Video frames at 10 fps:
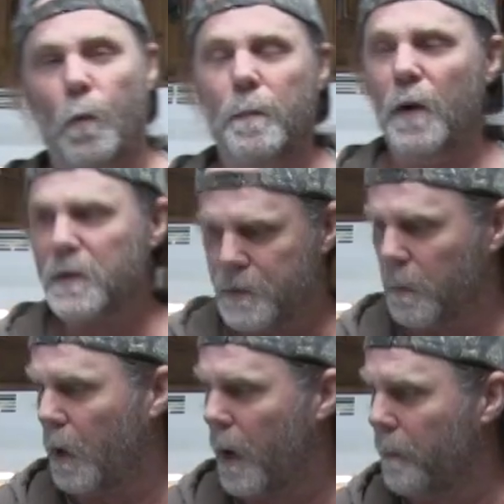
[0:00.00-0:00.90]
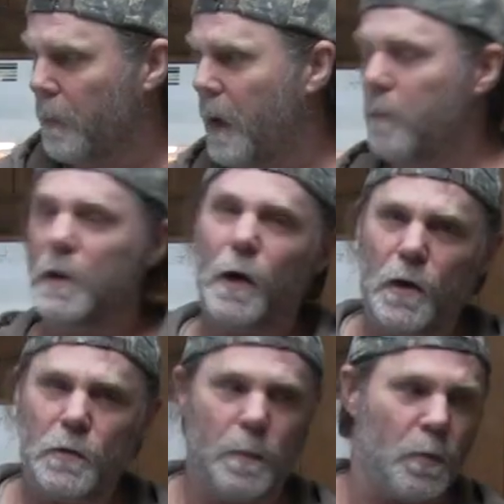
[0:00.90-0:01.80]
we breast them a lot. And
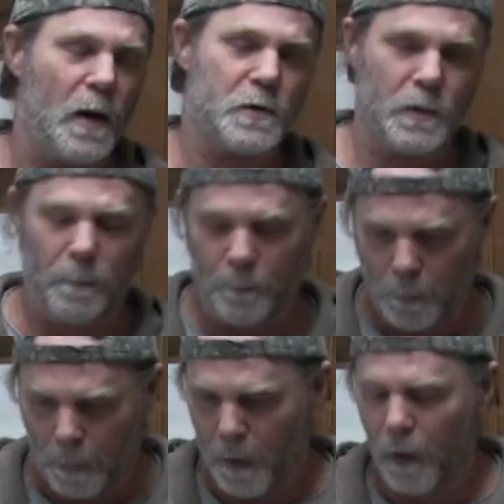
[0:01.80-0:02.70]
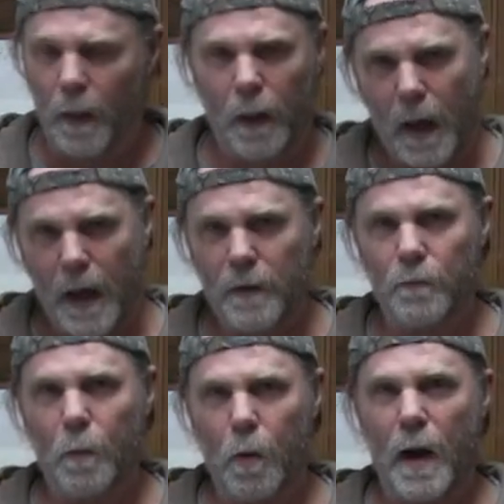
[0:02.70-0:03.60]
because we breast them, a lot
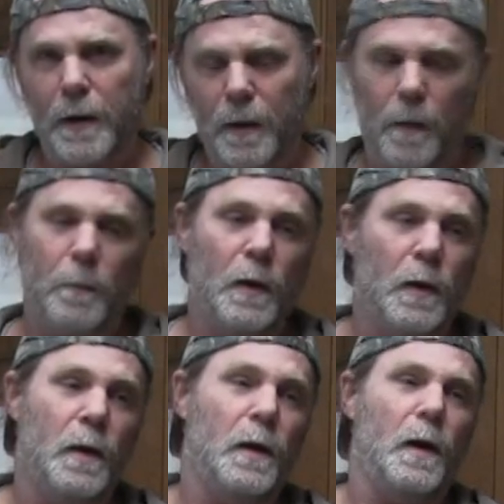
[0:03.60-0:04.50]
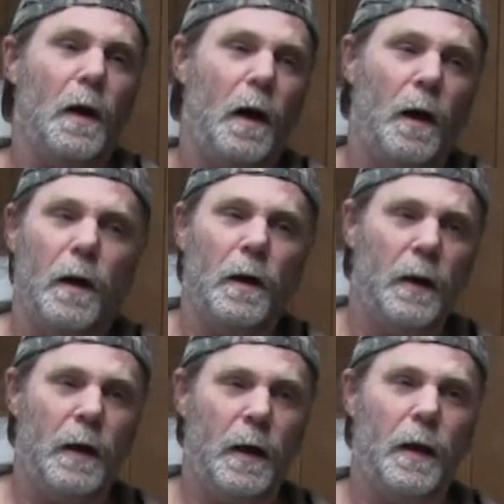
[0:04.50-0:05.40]
of them wind up
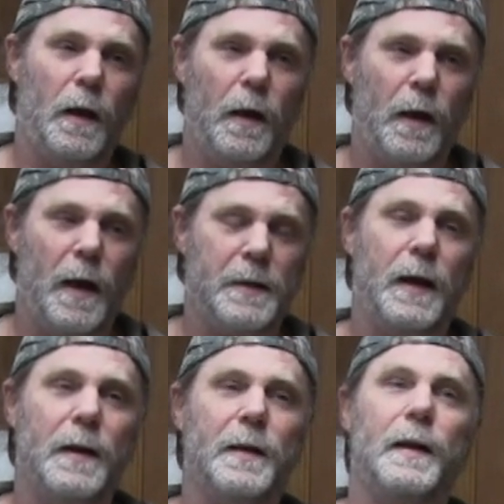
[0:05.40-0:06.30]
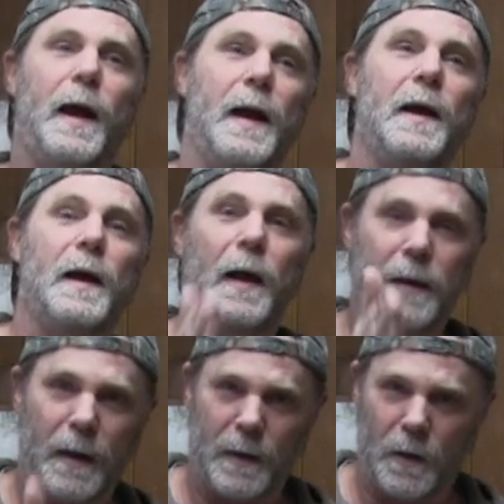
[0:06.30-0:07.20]
uh, at the end of the day
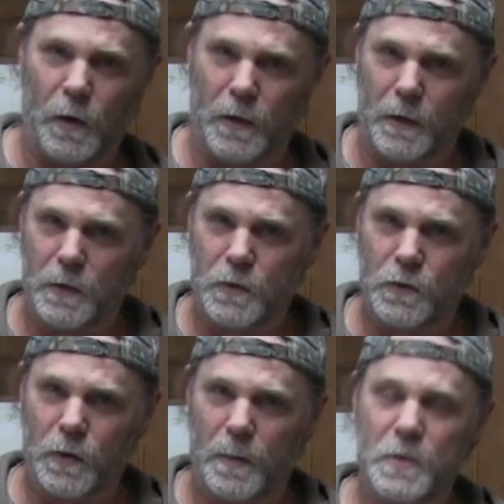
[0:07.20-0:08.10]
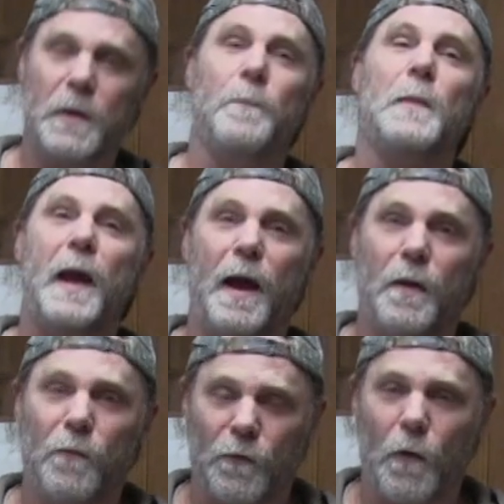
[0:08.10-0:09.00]
getting cut into strips
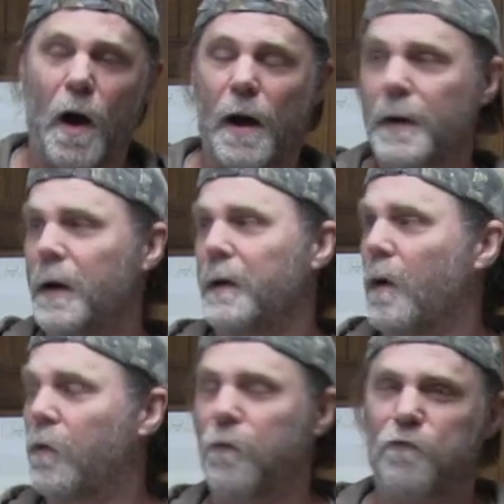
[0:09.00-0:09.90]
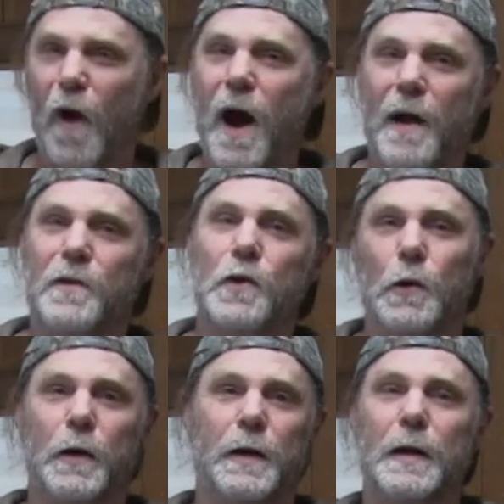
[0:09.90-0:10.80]
and fried. Now, fried
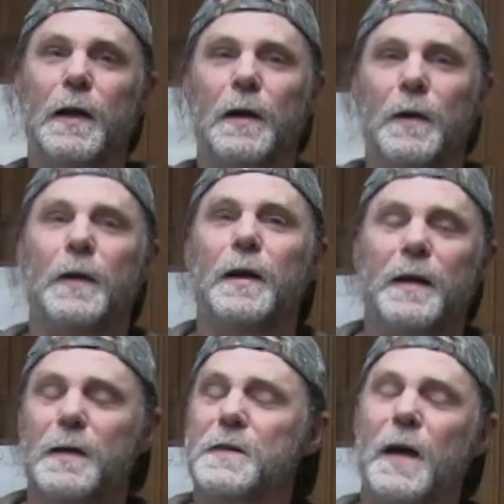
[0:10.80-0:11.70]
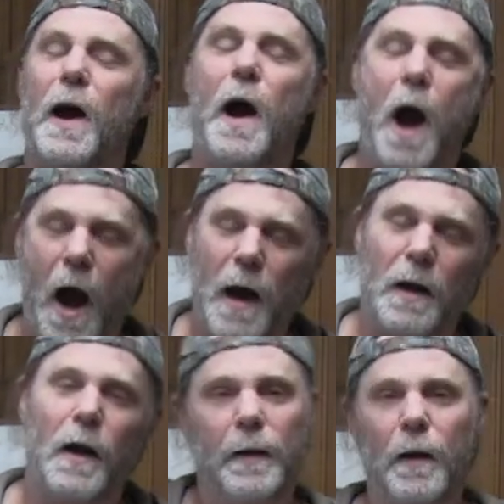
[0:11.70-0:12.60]
turkey is a
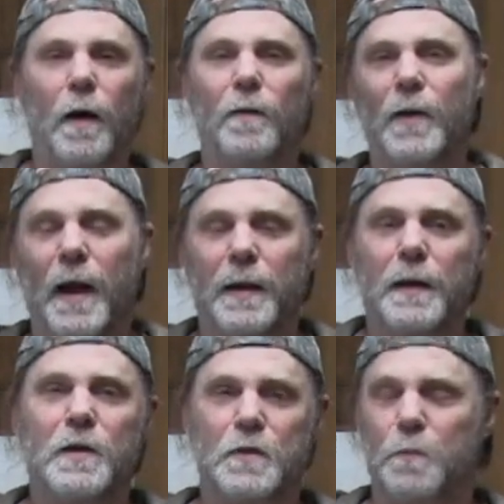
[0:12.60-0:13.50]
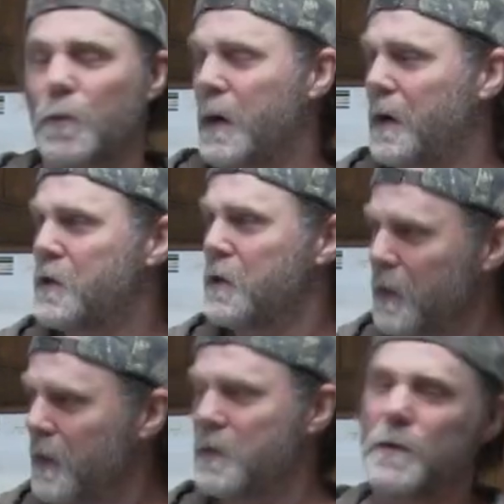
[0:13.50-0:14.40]
highlight of any spring
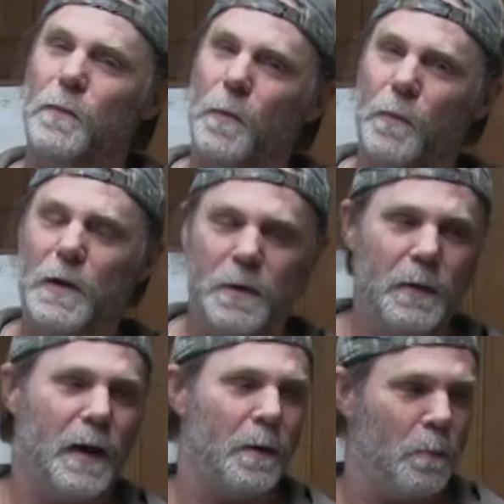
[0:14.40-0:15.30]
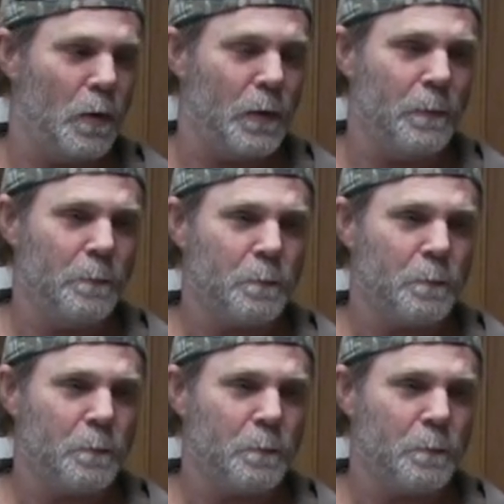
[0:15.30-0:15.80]
season when we do get a bird.